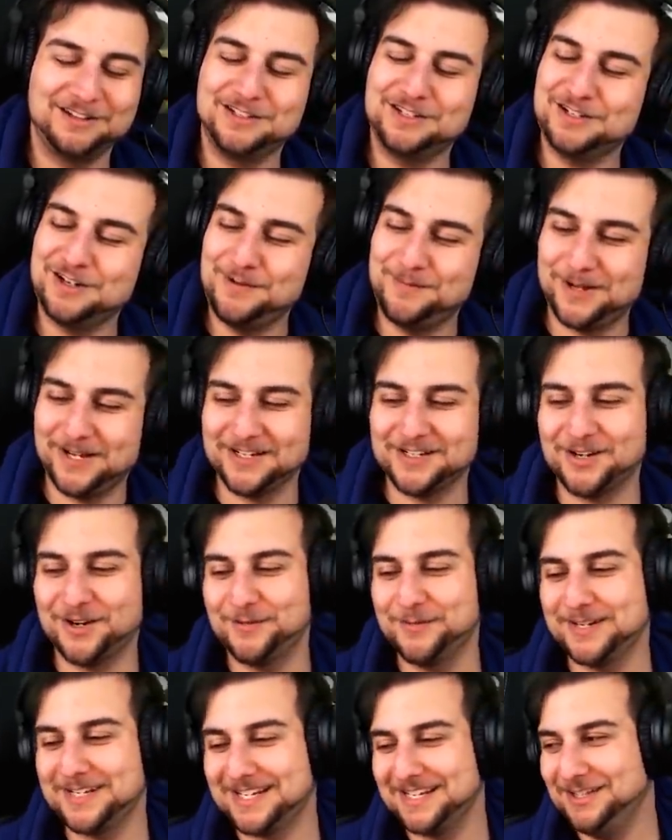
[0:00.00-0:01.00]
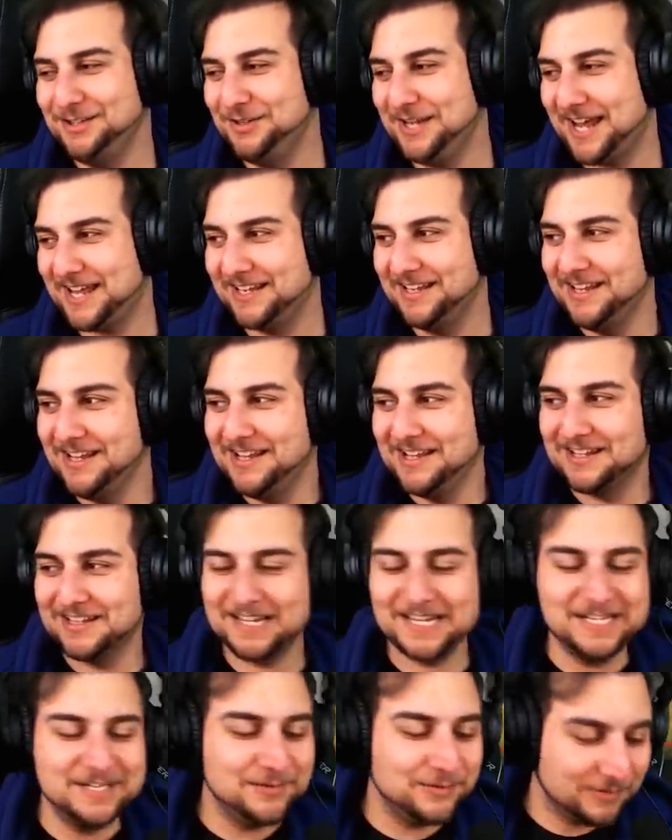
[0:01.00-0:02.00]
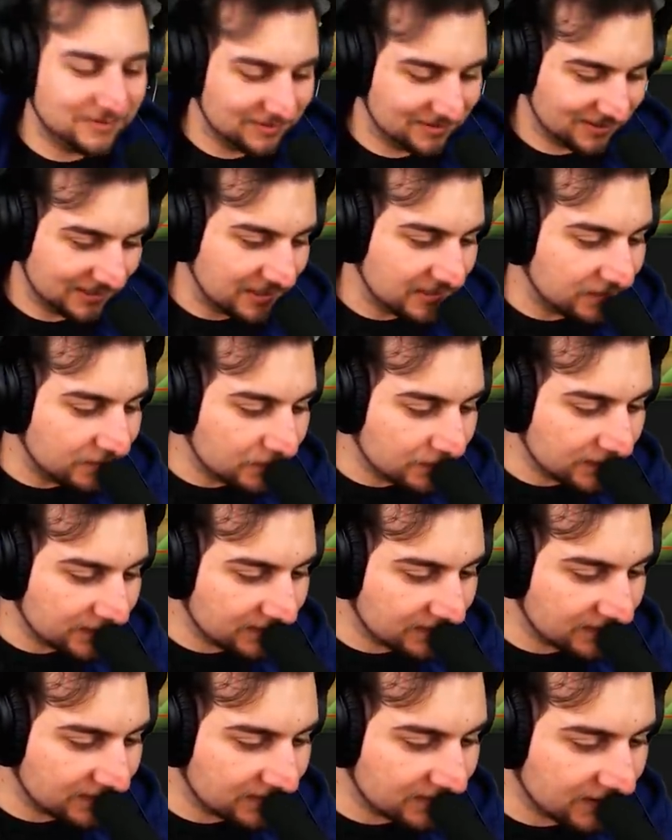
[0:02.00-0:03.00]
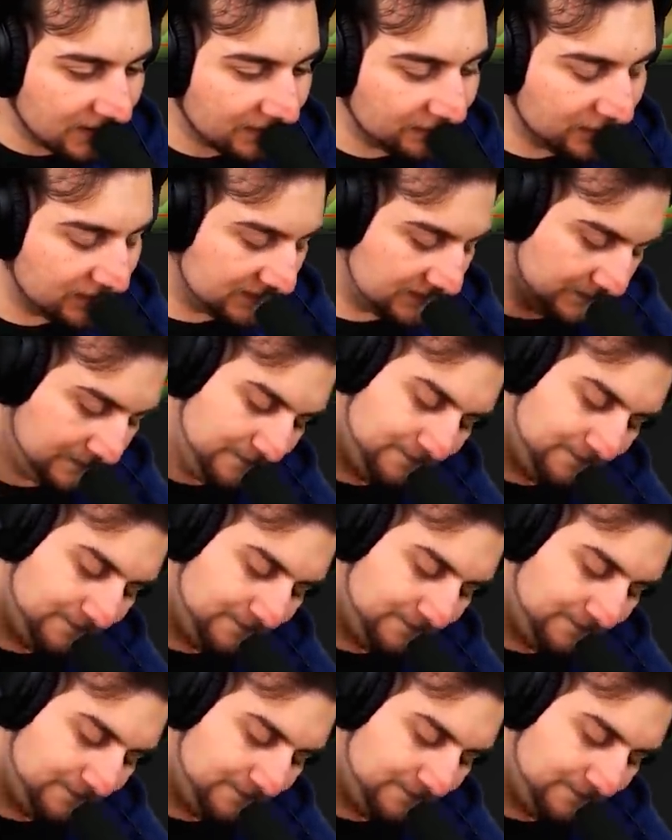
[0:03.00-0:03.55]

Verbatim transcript: Come on, Kermit. Can you not? Can you? Can you make it less obvious?